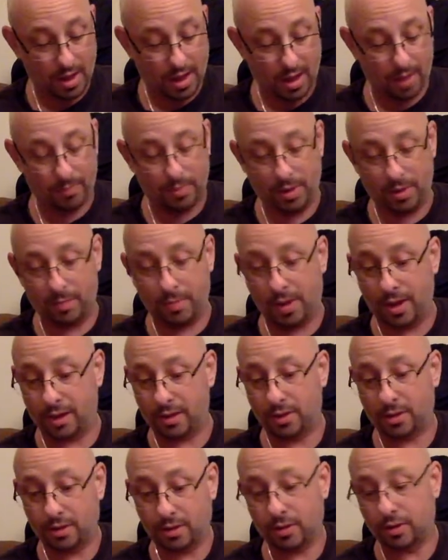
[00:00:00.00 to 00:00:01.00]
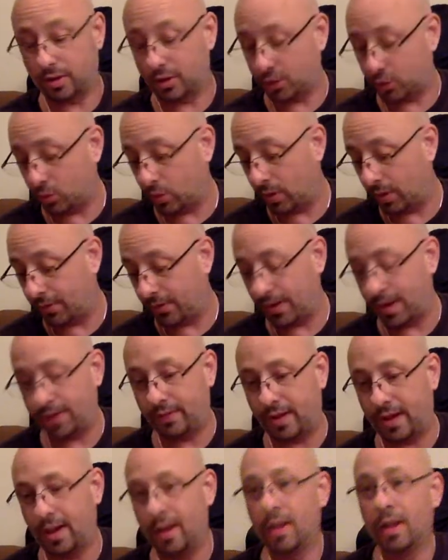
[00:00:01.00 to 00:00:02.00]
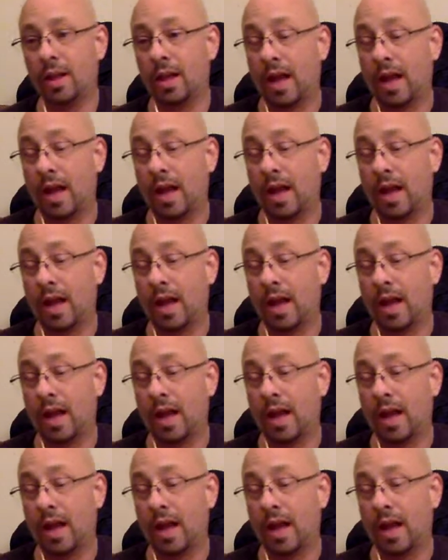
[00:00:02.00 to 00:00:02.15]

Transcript: I'll be amazed. Because at $25,